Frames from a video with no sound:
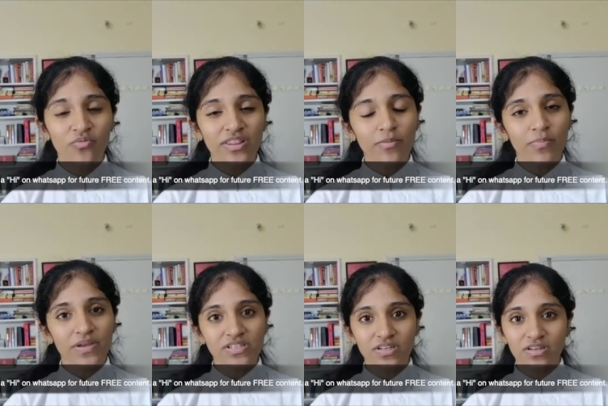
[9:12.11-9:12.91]
when the
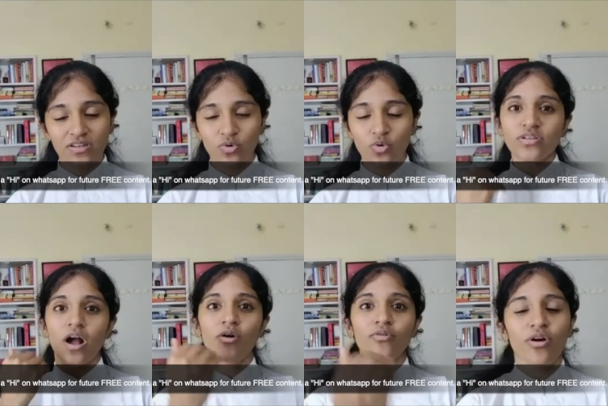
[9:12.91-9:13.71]
patient goes
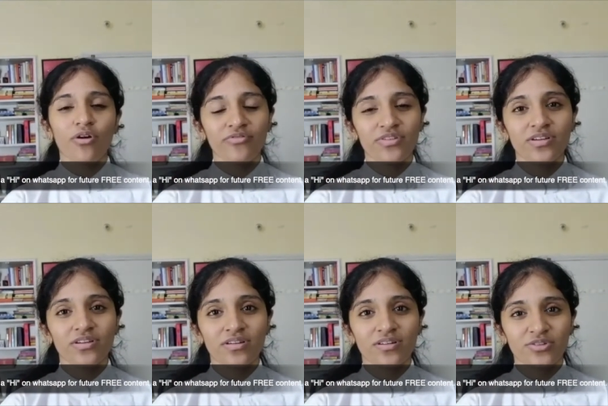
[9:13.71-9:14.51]
out of
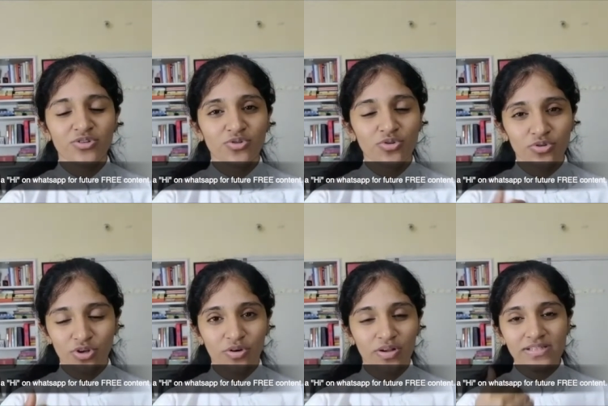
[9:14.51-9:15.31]
the,
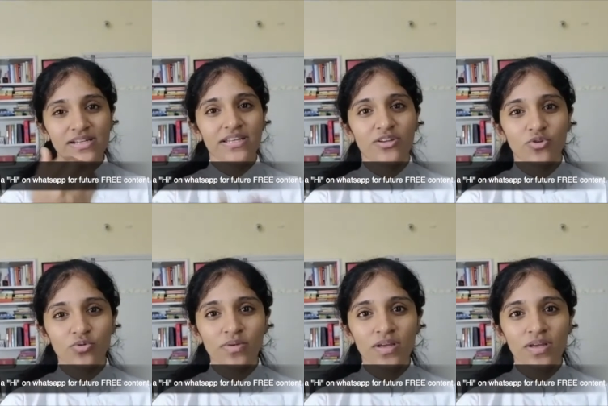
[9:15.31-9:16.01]
your consulting room,